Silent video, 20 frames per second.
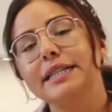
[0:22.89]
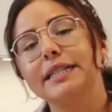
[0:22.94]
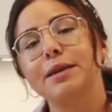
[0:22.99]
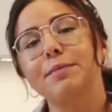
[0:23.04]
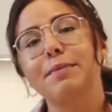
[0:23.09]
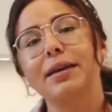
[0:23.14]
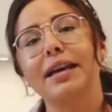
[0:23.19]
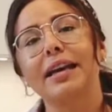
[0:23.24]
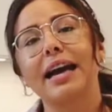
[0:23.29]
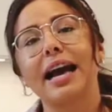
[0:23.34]

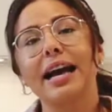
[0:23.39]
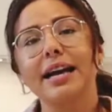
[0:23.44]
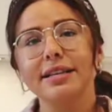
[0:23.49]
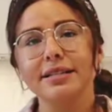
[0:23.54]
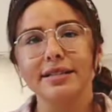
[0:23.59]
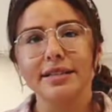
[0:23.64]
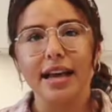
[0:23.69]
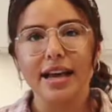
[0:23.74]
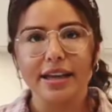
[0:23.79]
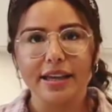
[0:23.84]
to make
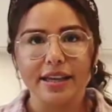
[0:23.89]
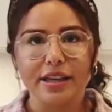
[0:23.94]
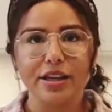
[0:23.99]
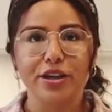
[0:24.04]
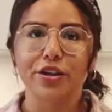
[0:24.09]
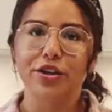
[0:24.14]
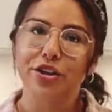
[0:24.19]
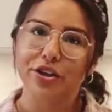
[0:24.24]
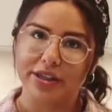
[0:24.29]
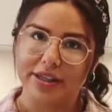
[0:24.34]

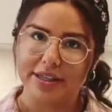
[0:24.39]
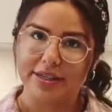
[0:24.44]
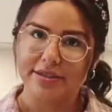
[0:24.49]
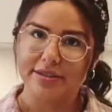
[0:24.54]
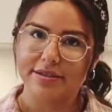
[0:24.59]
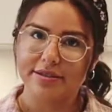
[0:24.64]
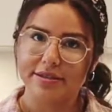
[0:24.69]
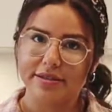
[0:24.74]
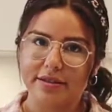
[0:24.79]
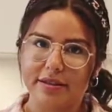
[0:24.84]
acai
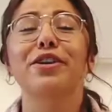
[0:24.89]
cookies.